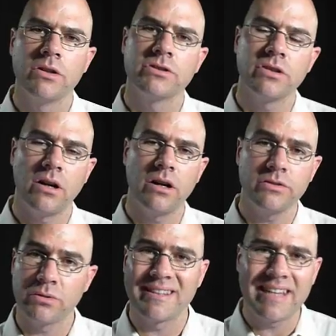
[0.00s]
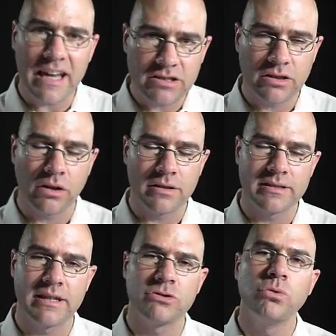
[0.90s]
SARS, or the tax
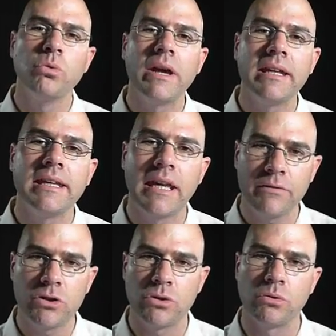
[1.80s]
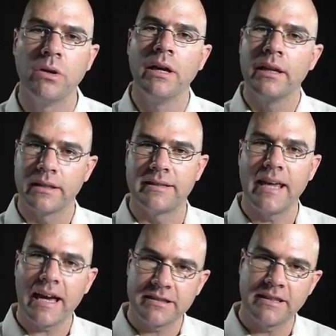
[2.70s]
authority, has already given you the
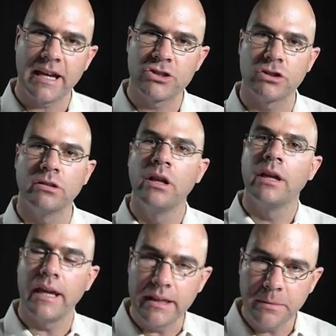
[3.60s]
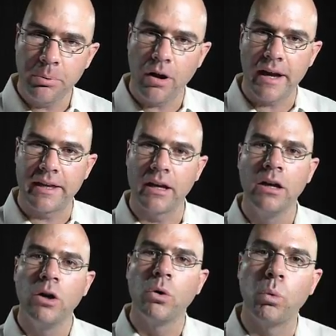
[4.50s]
tax deduction in the prior
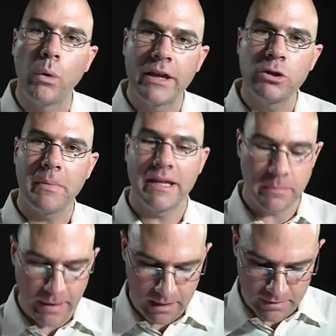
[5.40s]
year when you made the